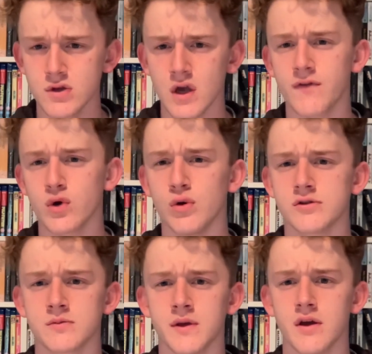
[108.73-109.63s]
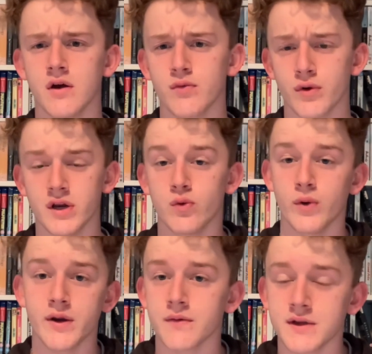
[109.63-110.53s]
Of course, for me, a really
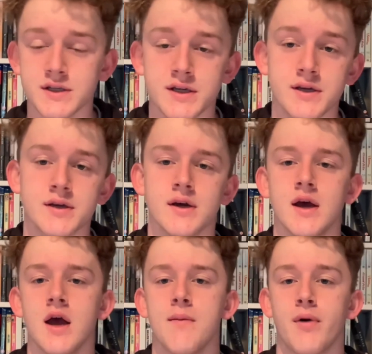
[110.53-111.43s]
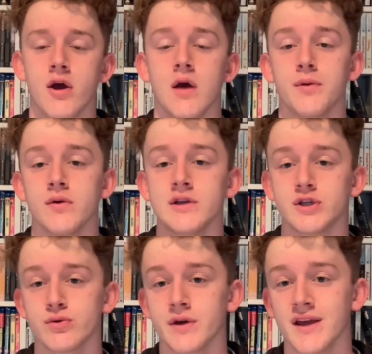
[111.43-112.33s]
weird one this year, but I hope you
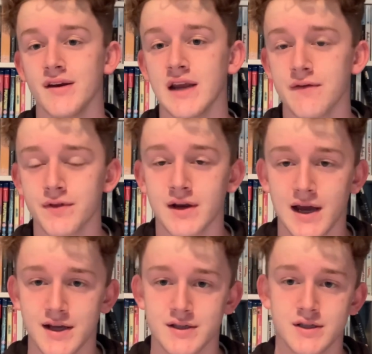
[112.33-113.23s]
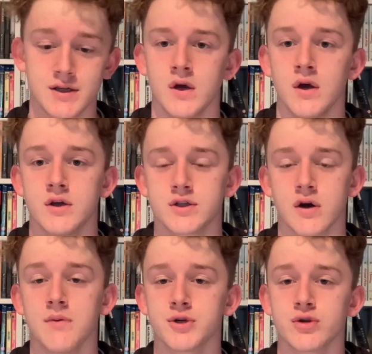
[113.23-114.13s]
enjoy it nevertheless. So
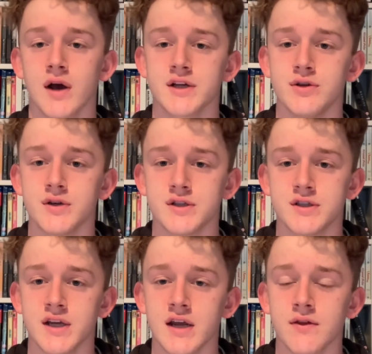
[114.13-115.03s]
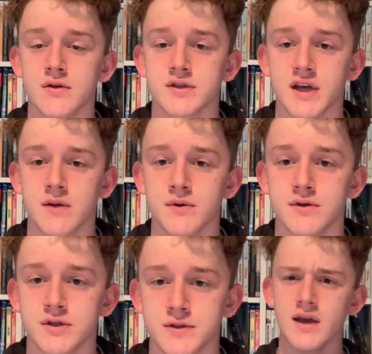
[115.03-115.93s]
I'm sure, as you could see in those
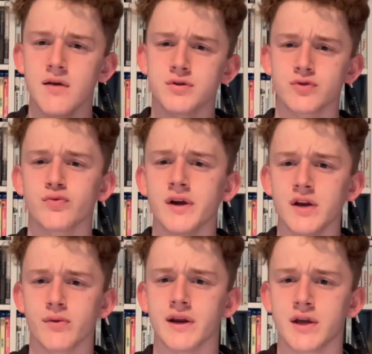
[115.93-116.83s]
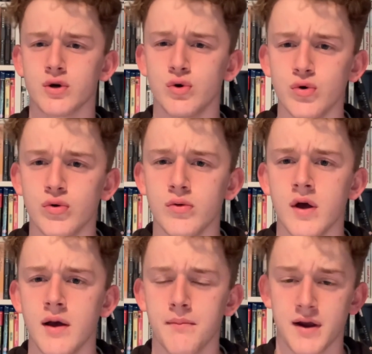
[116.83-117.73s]
segments, it was a really cool
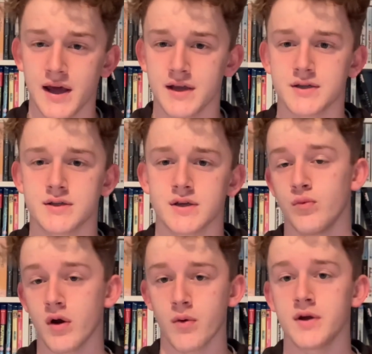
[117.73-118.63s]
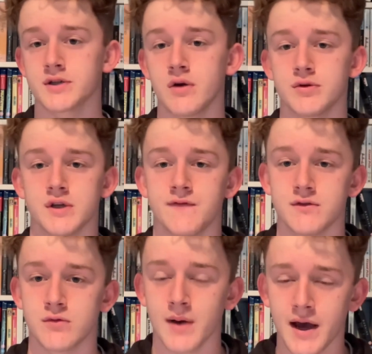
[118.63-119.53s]
place where I went to go and watch The
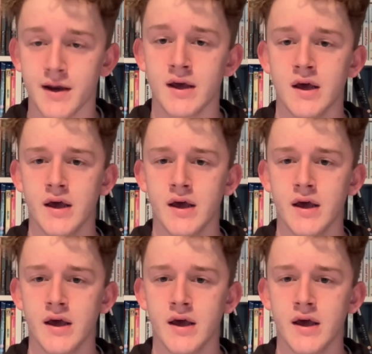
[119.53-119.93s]
Invisible Man.